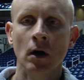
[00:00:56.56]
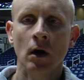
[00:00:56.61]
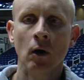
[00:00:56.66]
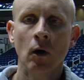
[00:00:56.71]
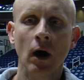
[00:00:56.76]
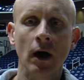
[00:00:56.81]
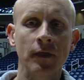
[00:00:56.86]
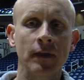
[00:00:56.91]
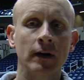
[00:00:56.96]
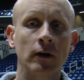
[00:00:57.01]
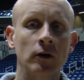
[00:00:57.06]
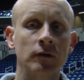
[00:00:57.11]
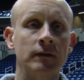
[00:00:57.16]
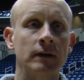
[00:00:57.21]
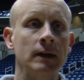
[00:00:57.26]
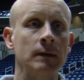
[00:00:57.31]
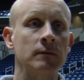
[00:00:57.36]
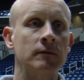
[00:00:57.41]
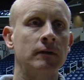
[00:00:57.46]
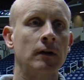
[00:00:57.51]
Well, I think our
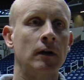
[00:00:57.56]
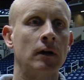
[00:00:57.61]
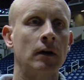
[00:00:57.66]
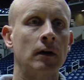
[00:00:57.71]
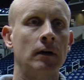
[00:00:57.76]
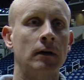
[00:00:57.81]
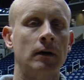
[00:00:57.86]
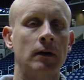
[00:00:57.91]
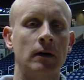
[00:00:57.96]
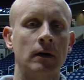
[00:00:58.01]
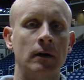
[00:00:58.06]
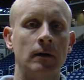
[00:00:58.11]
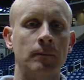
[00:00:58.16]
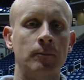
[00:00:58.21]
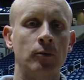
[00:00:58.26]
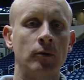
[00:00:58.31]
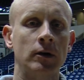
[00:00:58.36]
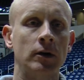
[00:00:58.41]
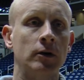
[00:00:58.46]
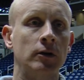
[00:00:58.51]
team's done a,
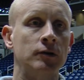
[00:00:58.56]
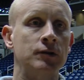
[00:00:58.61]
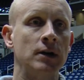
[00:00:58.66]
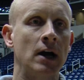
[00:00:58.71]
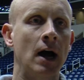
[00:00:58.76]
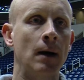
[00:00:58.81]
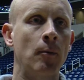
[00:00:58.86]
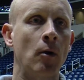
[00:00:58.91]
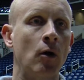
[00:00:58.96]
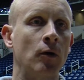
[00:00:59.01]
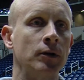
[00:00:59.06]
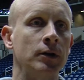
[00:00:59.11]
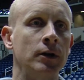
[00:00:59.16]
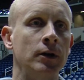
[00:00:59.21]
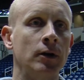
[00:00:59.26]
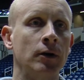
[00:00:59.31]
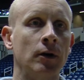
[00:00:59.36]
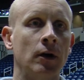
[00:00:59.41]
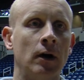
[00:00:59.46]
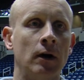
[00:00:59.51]
pretty good job all
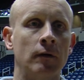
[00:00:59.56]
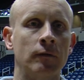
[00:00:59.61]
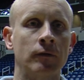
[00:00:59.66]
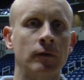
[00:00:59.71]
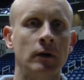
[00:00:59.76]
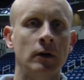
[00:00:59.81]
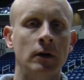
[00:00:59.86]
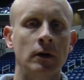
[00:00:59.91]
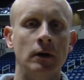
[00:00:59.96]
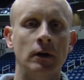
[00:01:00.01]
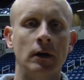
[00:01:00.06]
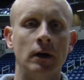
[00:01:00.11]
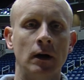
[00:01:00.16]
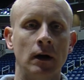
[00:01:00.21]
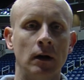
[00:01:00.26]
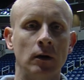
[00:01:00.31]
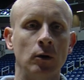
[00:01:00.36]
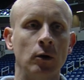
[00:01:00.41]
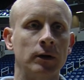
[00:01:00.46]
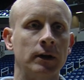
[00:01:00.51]
year of
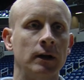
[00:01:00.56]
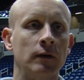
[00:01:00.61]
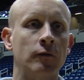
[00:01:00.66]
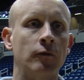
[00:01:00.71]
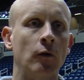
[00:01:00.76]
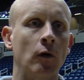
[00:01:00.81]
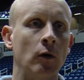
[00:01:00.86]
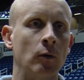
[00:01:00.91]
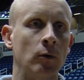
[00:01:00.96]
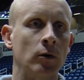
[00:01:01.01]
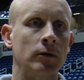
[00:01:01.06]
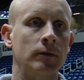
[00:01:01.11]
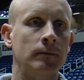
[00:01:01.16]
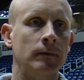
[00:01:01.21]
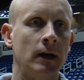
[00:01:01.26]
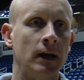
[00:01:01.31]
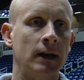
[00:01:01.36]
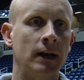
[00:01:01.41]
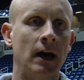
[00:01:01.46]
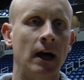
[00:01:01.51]
looking forward
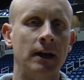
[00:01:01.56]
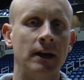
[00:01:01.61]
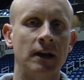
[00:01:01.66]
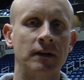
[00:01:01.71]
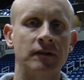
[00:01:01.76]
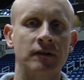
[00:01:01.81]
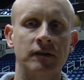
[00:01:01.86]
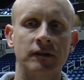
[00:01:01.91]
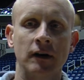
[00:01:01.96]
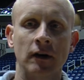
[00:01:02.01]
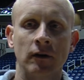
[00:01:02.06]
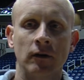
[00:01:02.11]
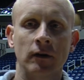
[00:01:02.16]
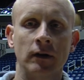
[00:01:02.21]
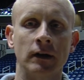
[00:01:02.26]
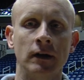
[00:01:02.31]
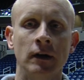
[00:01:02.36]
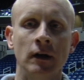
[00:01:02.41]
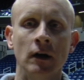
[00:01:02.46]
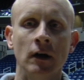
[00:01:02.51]
and not
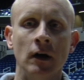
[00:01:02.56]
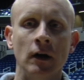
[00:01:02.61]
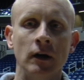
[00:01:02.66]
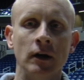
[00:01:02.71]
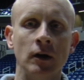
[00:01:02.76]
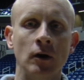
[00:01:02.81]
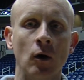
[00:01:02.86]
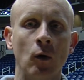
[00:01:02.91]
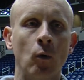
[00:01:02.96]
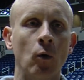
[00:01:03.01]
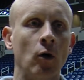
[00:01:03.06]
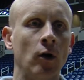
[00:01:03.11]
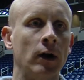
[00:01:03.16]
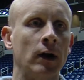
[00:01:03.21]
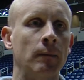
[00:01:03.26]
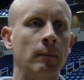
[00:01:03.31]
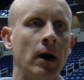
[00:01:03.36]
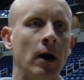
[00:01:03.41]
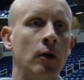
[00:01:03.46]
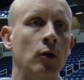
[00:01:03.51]
necessarily, you know,
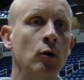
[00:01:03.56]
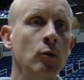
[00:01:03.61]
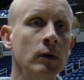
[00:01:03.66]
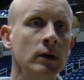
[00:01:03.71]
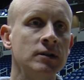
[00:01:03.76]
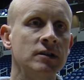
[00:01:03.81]
worrying about who we